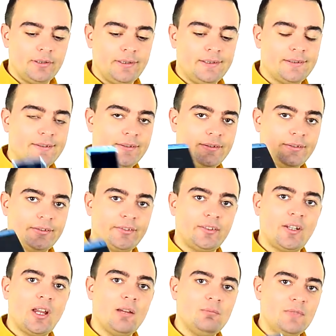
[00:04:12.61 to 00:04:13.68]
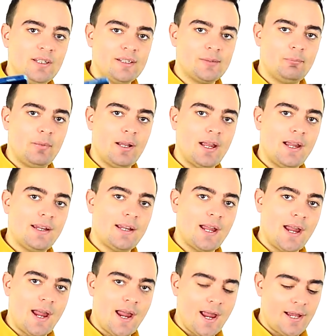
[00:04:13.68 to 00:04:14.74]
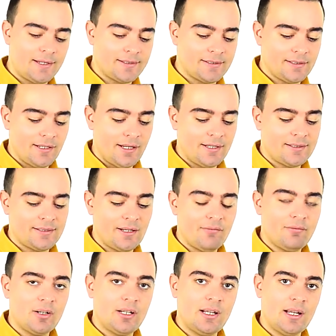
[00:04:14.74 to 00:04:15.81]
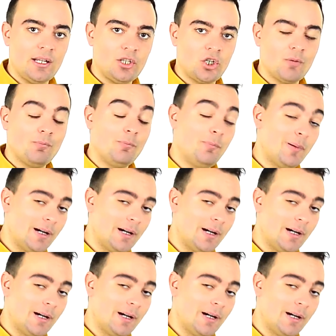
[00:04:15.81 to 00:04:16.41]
it's the same display as S7 Edge,